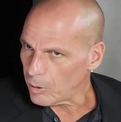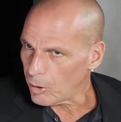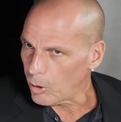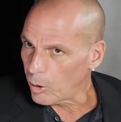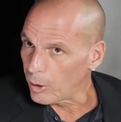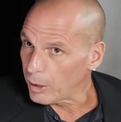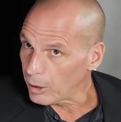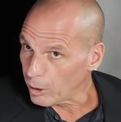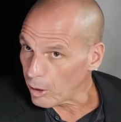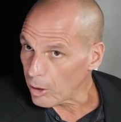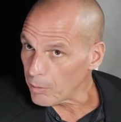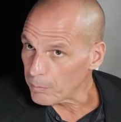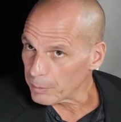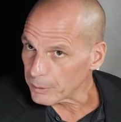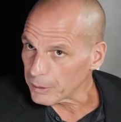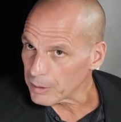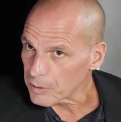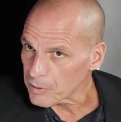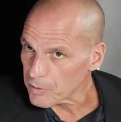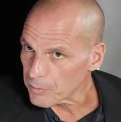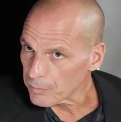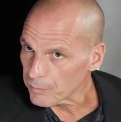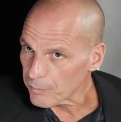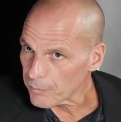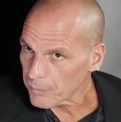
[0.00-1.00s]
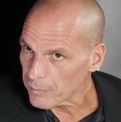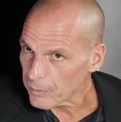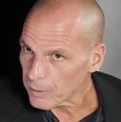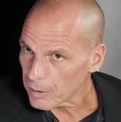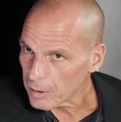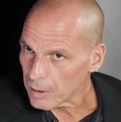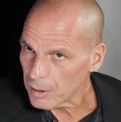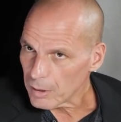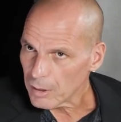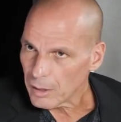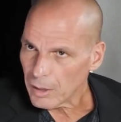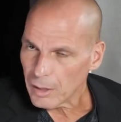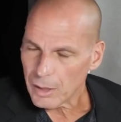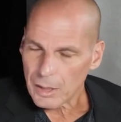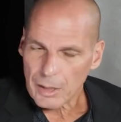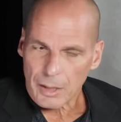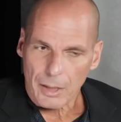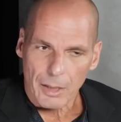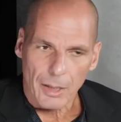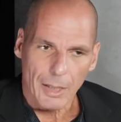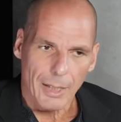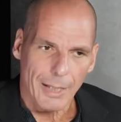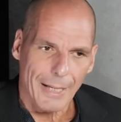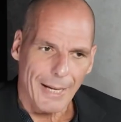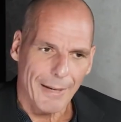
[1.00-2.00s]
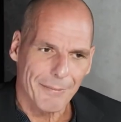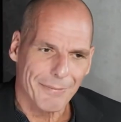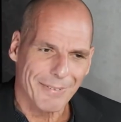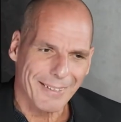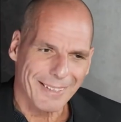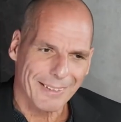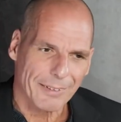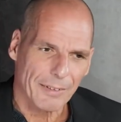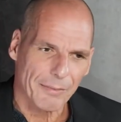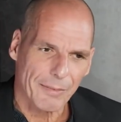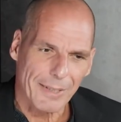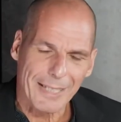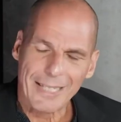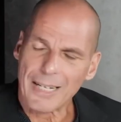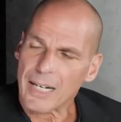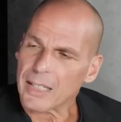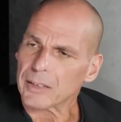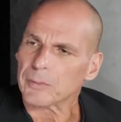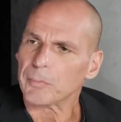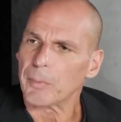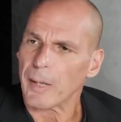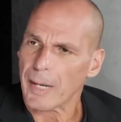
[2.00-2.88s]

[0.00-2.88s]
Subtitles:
oil companies effectively carte